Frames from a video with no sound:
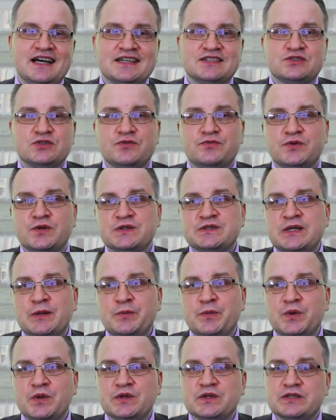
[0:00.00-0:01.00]
So for
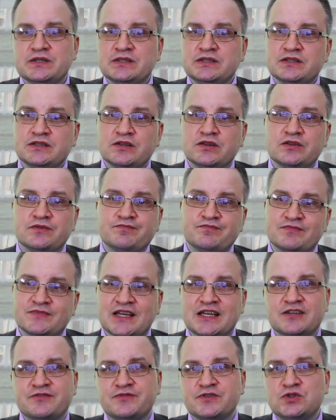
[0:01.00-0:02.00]
example,
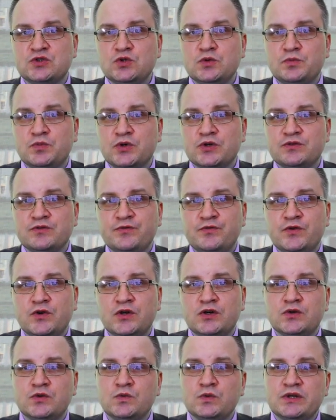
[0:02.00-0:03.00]
kind of a
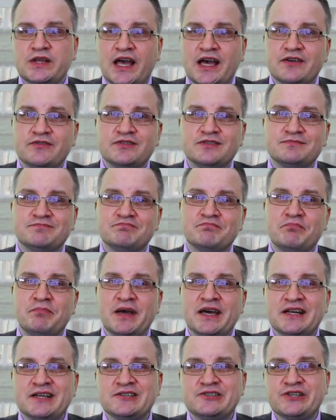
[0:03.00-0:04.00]
2.4 would have a
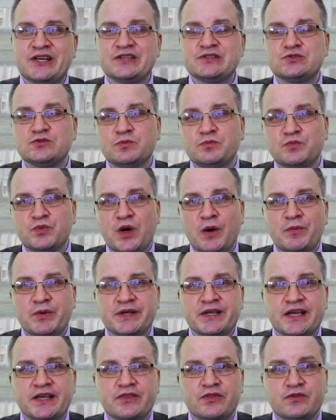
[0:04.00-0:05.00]
better chance to
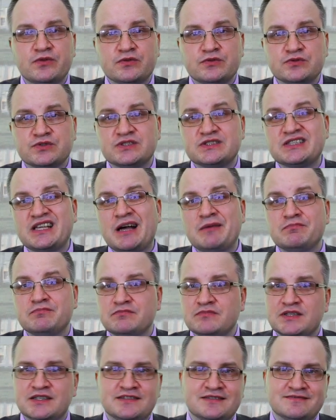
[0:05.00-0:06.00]
propagate through
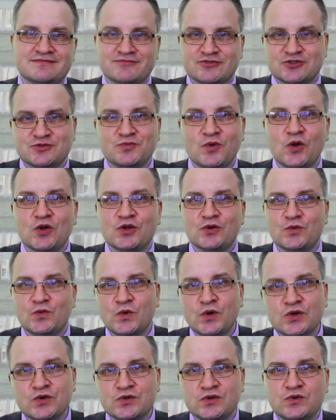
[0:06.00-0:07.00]
some smaller
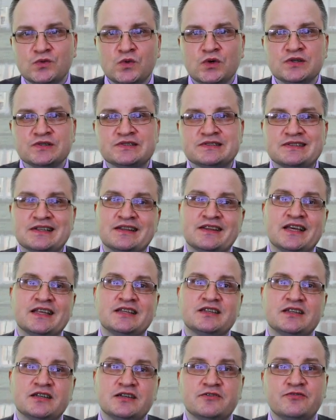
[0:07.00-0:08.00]
walls
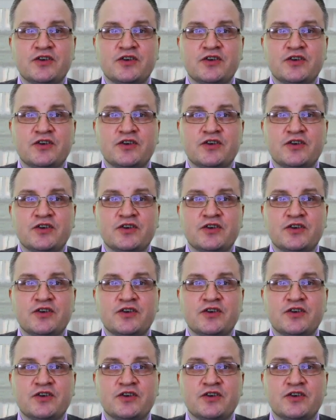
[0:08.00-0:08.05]
than a